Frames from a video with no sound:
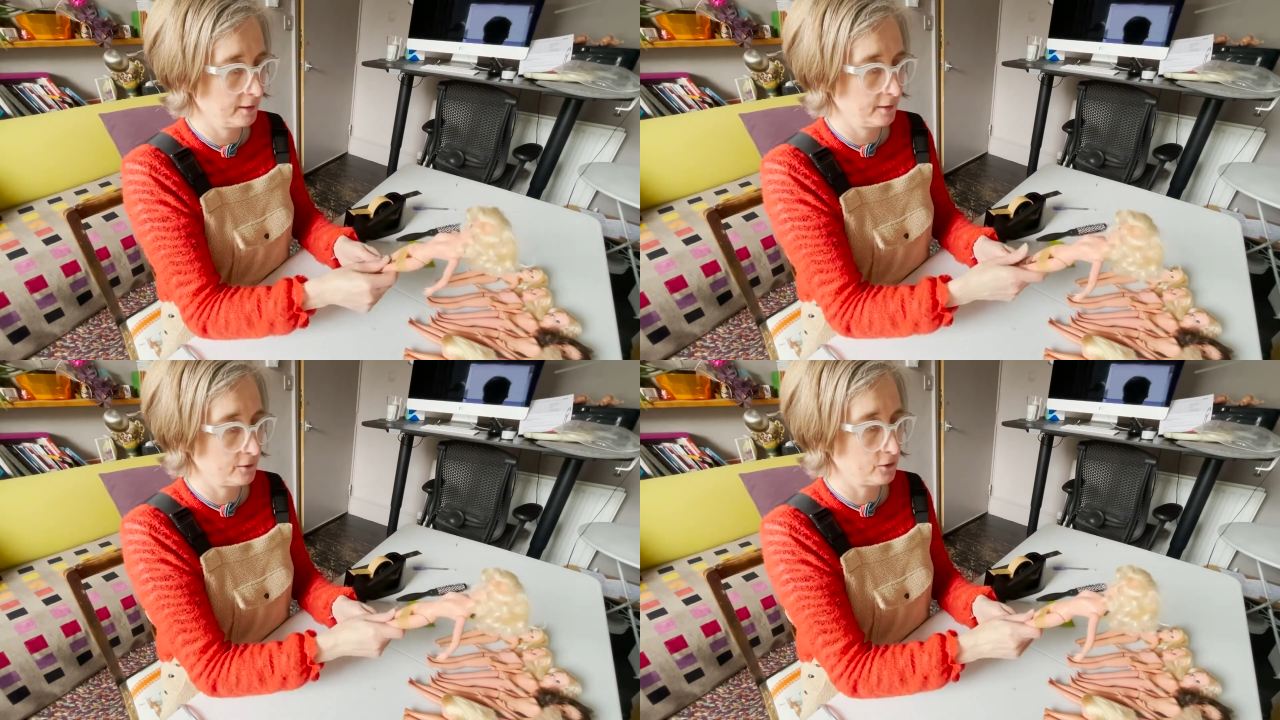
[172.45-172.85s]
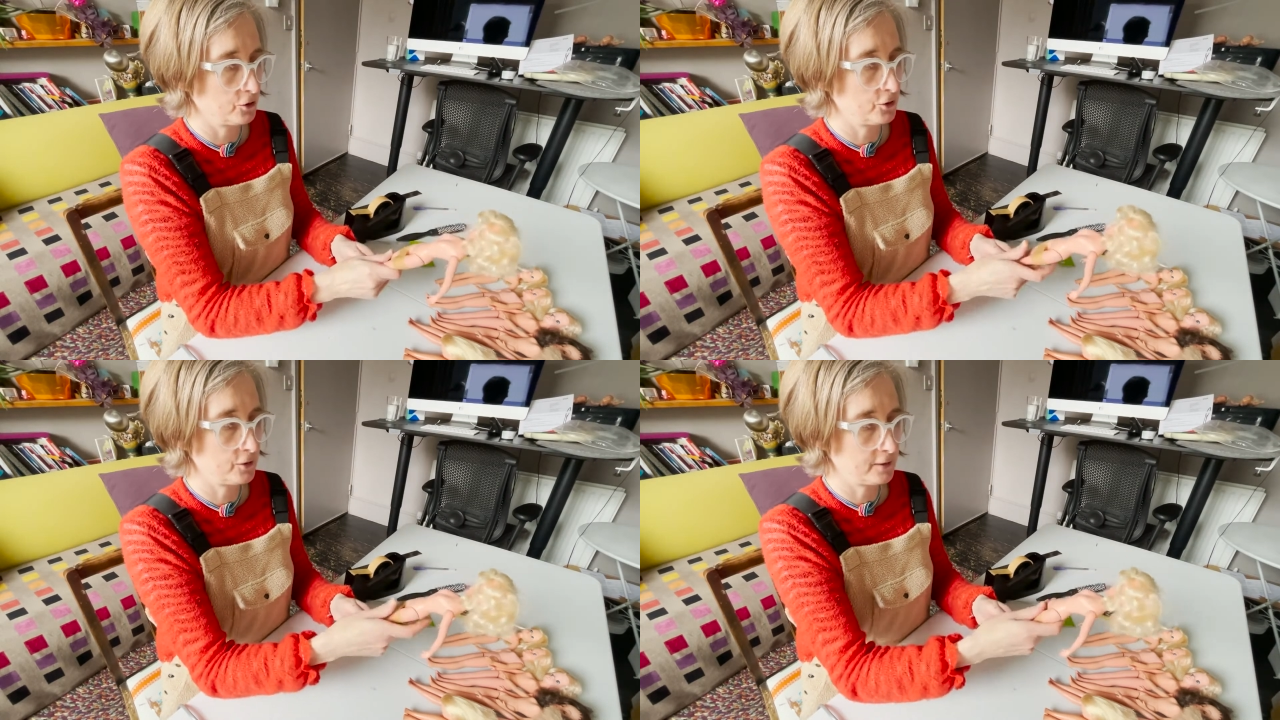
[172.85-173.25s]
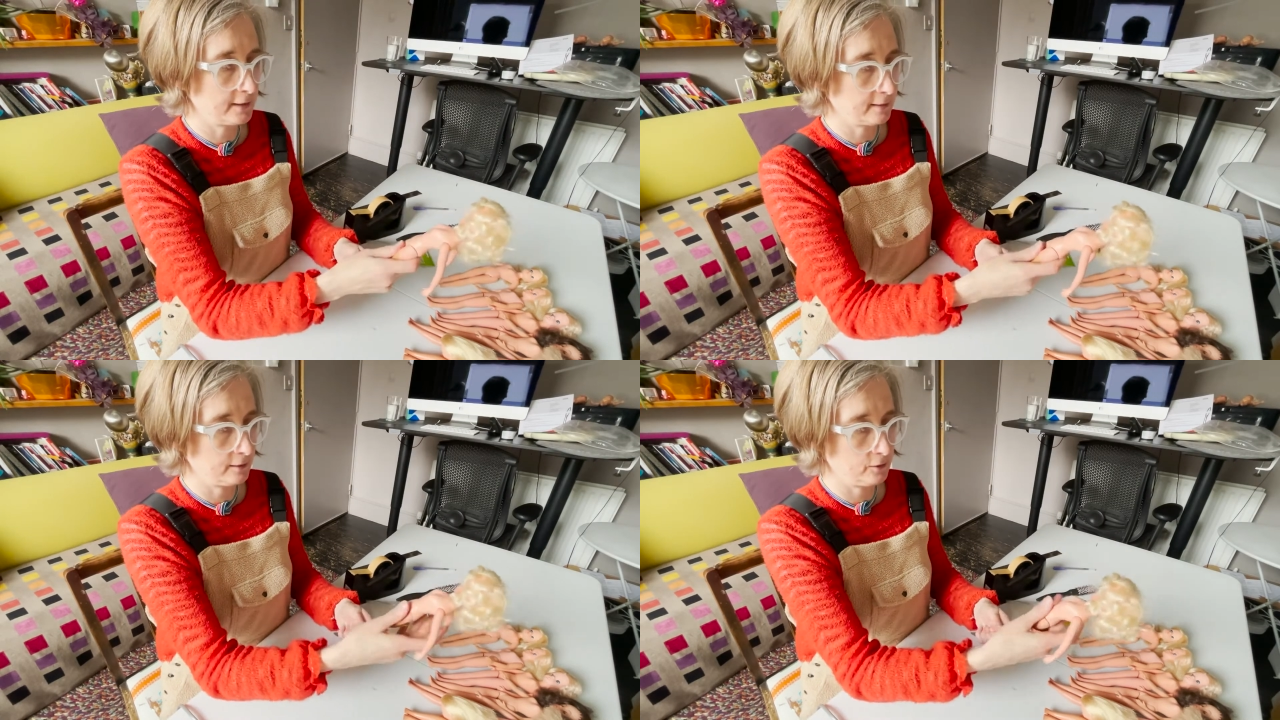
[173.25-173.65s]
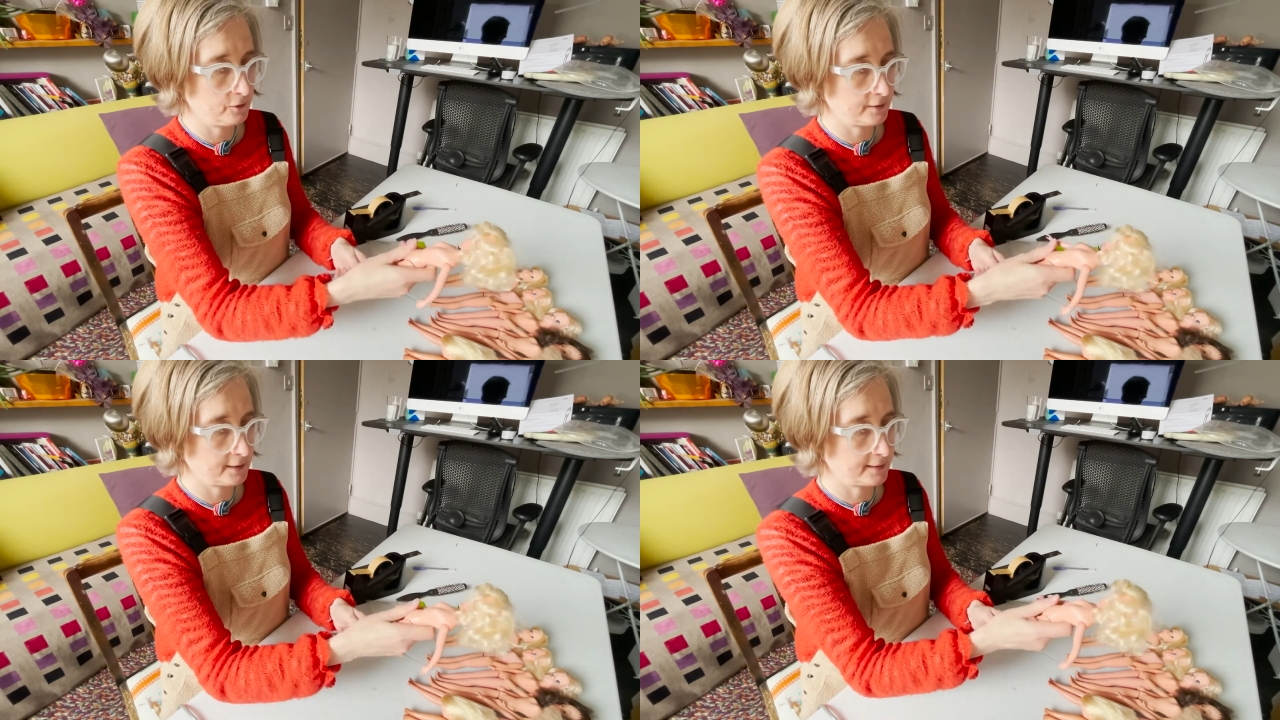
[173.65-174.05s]
So just use
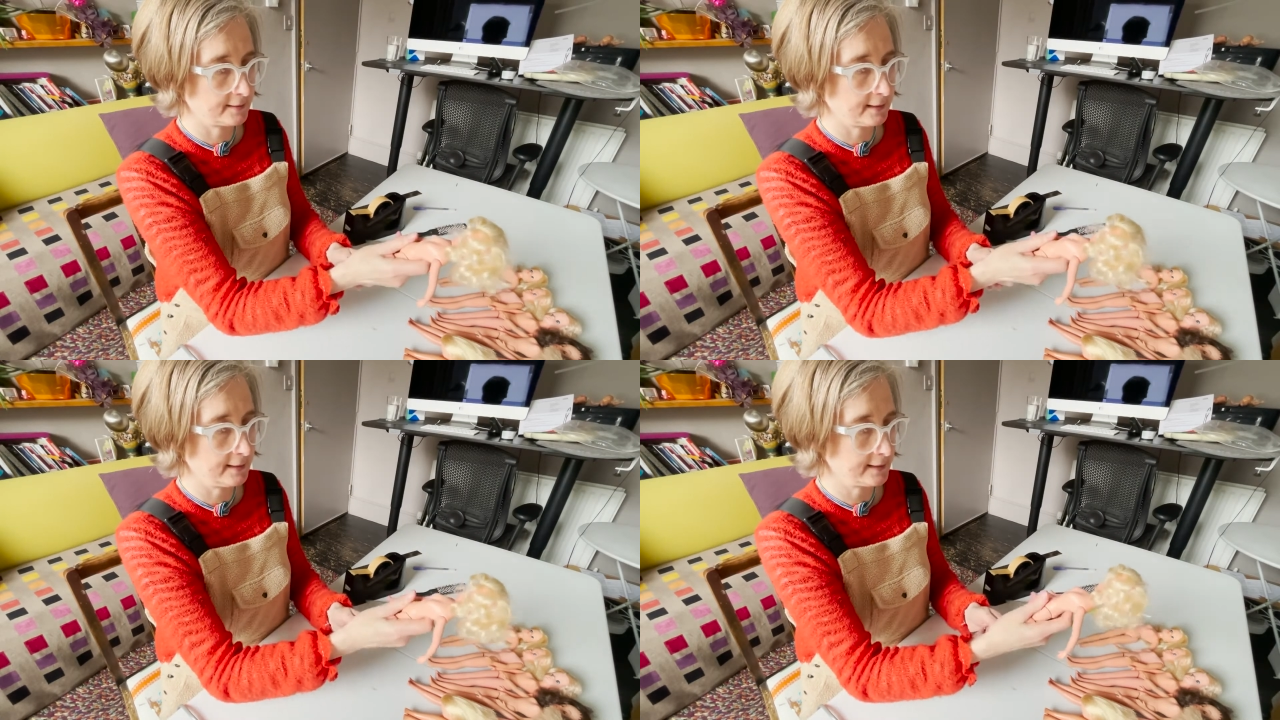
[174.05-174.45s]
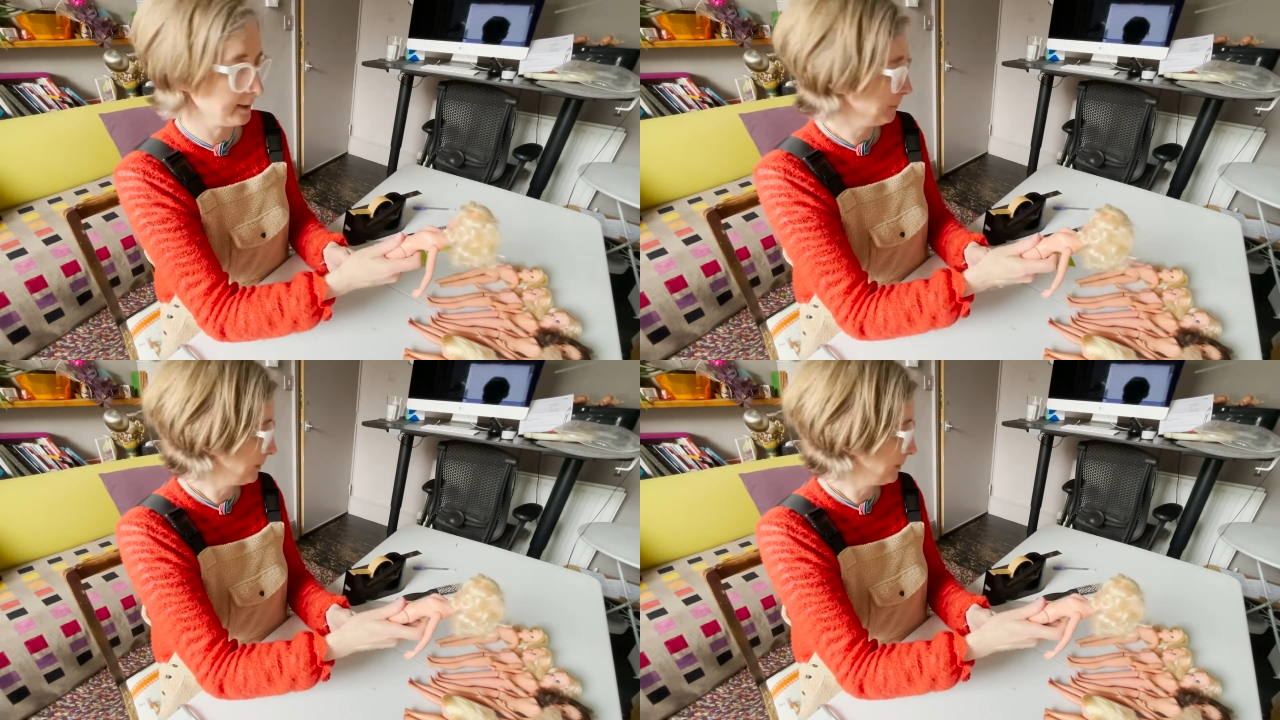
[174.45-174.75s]
the sticky tape.